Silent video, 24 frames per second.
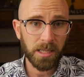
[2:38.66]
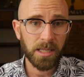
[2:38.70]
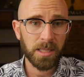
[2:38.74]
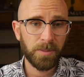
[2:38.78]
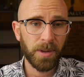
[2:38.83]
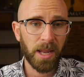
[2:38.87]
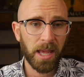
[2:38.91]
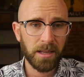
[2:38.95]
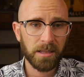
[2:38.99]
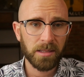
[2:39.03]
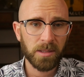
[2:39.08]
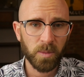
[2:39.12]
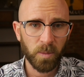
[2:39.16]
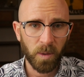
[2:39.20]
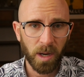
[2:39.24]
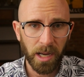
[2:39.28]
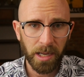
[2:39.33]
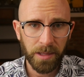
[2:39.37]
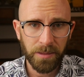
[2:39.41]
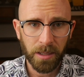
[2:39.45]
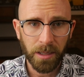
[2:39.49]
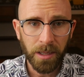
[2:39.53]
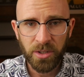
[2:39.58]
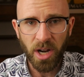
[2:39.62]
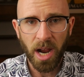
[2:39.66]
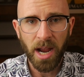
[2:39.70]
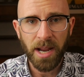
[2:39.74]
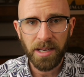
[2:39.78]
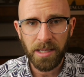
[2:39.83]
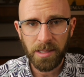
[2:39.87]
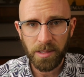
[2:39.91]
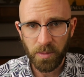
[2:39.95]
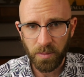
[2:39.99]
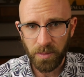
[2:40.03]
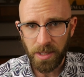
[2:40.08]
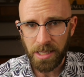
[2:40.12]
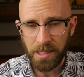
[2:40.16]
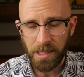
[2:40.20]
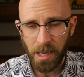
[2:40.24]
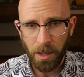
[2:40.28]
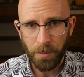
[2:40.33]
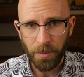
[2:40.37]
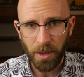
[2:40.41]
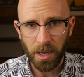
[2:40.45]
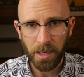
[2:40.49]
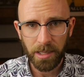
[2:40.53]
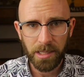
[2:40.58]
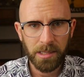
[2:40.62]
explains why the Chinese
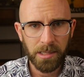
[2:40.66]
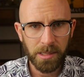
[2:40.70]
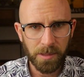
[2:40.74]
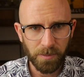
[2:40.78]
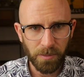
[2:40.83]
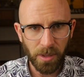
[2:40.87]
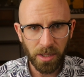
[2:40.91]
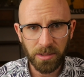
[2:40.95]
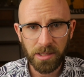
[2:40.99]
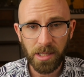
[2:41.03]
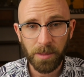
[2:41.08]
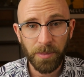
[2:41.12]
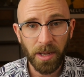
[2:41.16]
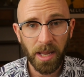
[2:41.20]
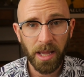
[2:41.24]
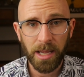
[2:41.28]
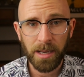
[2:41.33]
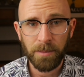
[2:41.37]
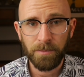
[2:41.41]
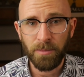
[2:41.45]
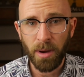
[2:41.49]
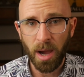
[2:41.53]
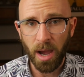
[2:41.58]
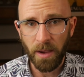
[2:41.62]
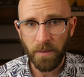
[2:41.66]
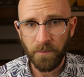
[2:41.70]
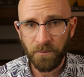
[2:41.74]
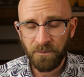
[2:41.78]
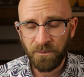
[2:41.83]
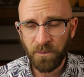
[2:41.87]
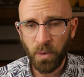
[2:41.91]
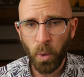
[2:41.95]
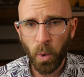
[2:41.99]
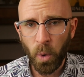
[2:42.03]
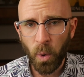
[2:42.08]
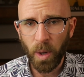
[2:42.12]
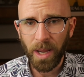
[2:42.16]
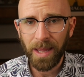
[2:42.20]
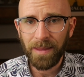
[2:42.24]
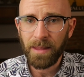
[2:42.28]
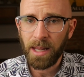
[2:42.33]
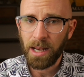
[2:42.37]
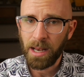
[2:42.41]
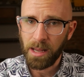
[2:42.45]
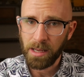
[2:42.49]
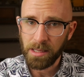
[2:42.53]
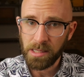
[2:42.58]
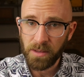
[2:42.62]
retail market has multiplied by 4 in
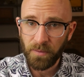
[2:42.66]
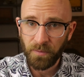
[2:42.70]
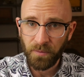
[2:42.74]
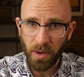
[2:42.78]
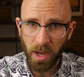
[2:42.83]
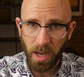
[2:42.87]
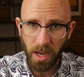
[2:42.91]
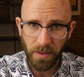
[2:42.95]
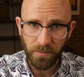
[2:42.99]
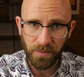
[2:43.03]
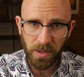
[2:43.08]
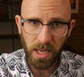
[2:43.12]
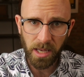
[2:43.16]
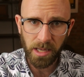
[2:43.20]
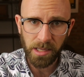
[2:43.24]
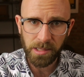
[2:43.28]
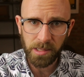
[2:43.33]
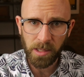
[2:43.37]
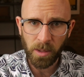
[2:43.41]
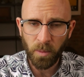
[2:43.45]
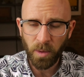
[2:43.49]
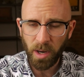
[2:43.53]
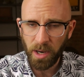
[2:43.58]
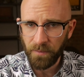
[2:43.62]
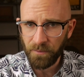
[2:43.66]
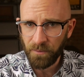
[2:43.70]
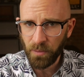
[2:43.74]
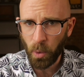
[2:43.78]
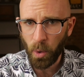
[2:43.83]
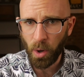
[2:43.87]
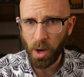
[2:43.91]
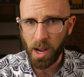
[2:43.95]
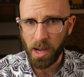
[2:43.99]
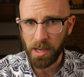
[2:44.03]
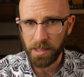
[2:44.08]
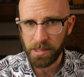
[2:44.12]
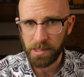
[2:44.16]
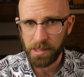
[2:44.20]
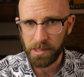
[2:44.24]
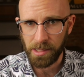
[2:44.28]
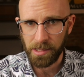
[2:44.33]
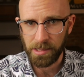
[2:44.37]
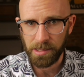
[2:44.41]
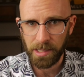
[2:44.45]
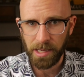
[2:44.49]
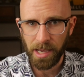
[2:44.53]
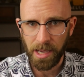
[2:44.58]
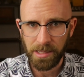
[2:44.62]
the last 5 years, and why forecasts
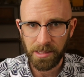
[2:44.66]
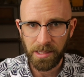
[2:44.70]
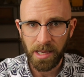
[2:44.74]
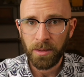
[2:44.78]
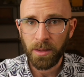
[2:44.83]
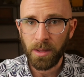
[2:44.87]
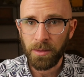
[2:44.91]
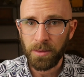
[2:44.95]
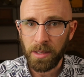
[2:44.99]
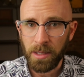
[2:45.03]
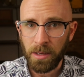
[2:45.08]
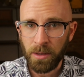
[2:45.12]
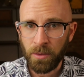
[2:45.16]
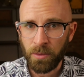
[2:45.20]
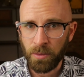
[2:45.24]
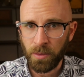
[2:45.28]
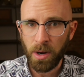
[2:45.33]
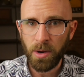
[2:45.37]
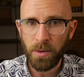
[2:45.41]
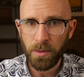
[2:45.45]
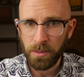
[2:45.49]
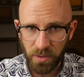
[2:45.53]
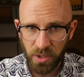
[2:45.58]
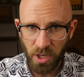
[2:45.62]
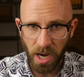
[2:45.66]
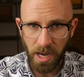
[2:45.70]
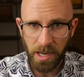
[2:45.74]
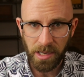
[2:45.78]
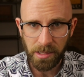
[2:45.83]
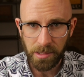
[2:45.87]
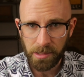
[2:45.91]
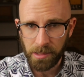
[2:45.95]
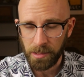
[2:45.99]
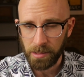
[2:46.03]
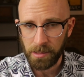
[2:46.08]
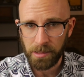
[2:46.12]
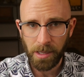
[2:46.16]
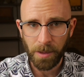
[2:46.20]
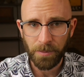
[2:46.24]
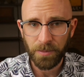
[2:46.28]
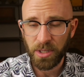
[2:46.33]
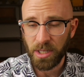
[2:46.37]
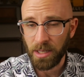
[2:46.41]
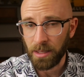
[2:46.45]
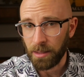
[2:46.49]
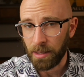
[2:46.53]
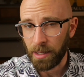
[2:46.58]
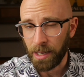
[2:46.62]
indicate that the growth of Chinese
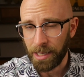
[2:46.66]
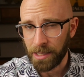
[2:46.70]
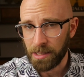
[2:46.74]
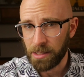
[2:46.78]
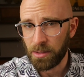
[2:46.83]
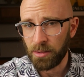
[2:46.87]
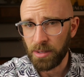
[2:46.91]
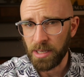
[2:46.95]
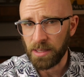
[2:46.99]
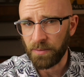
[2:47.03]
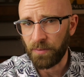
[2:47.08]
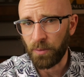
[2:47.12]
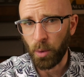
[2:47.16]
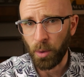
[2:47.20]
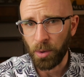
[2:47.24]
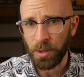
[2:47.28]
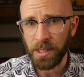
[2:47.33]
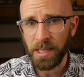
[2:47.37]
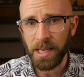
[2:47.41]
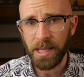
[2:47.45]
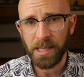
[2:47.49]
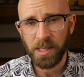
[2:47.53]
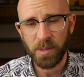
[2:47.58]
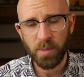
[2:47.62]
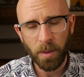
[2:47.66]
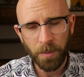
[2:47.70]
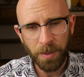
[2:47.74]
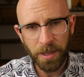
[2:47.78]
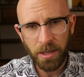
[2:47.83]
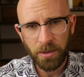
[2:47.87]
consumption in the next 3 to 4 years will be